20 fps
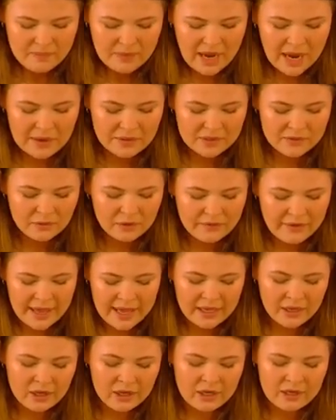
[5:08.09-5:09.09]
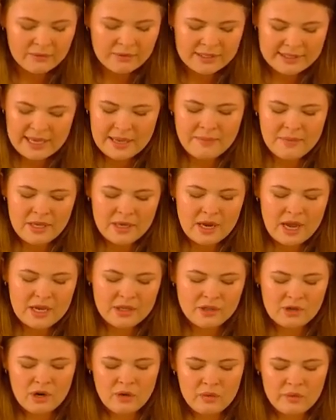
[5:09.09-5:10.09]
I was full of anger and resentment. I
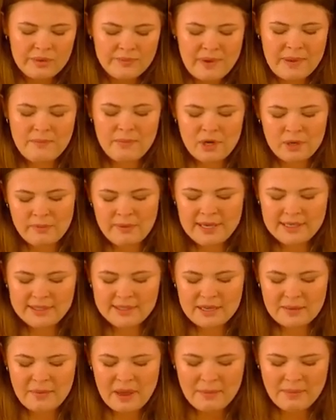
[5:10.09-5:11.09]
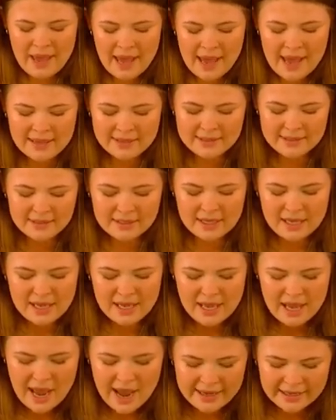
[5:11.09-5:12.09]
struggled with my purpose and my past.
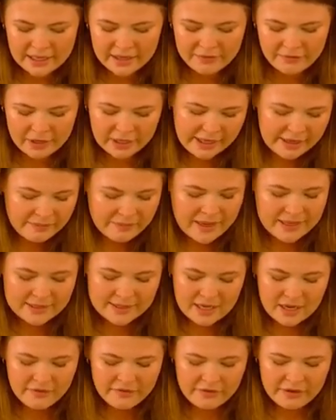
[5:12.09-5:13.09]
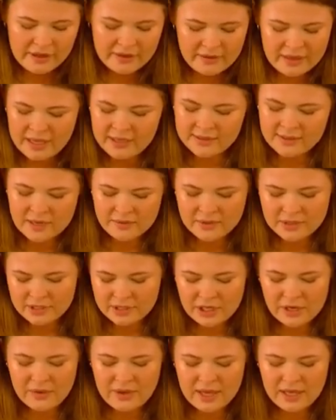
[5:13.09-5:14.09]
I couldn't forgive myself for the things I was
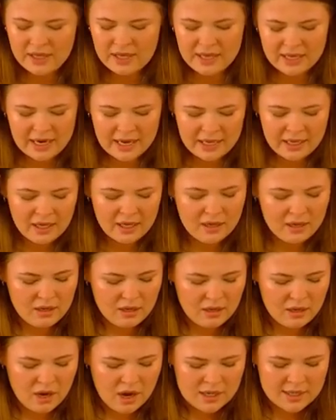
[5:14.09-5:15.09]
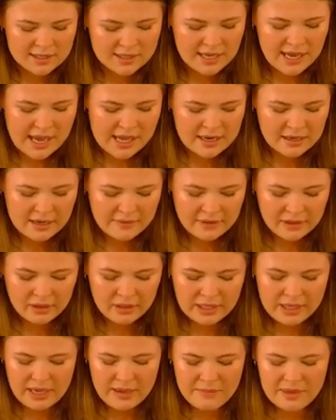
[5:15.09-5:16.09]
doing, and I honestly hated even
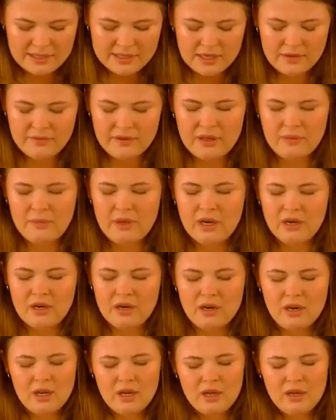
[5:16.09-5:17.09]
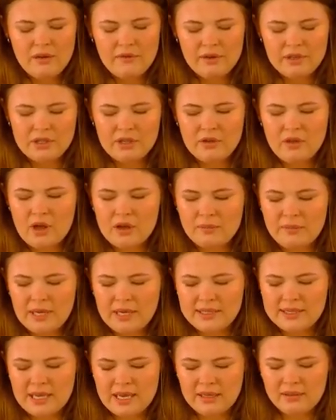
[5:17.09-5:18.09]
looking at myself in the mirror for too long
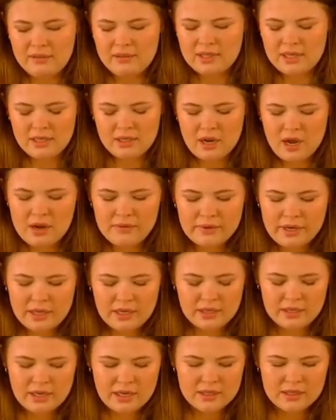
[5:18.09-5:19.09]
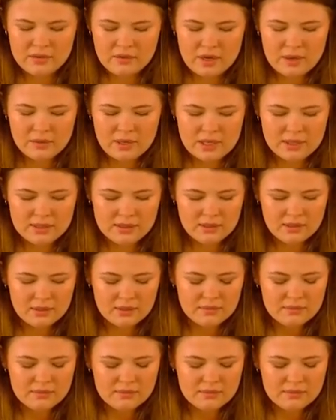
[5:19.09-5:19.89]
because I did not recognize who I was.